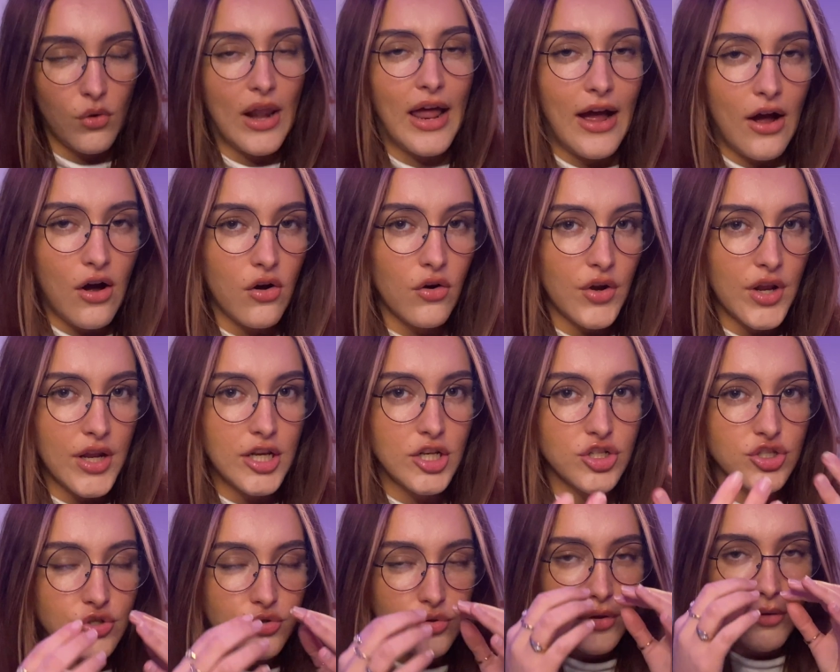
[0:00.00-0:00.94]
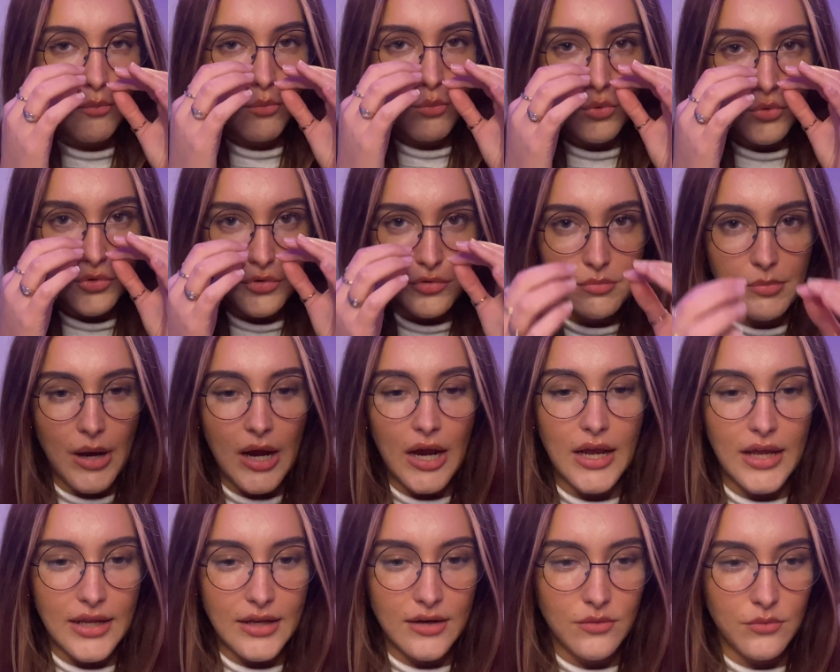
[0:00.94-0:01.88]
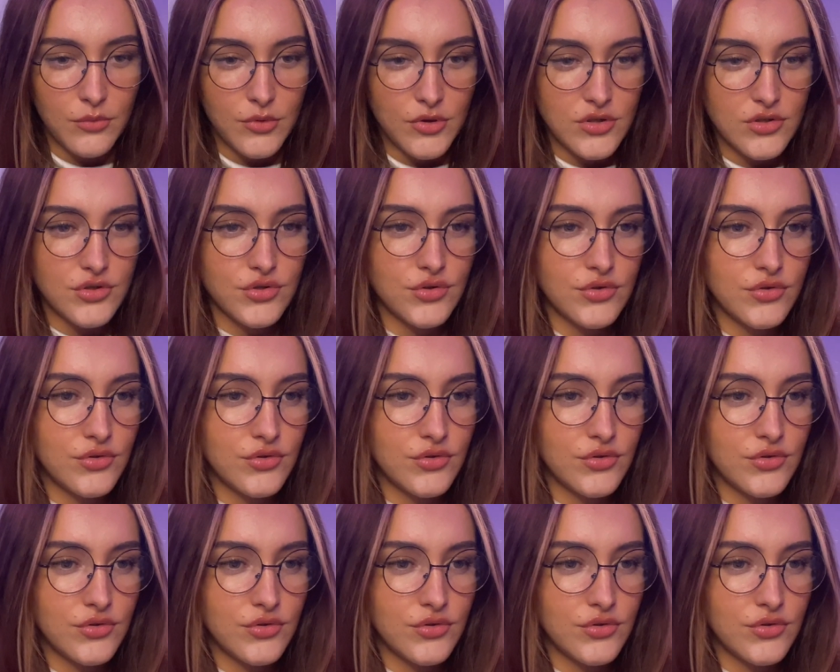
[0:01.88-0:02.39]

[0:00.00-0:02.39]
out into the wudu bucket, which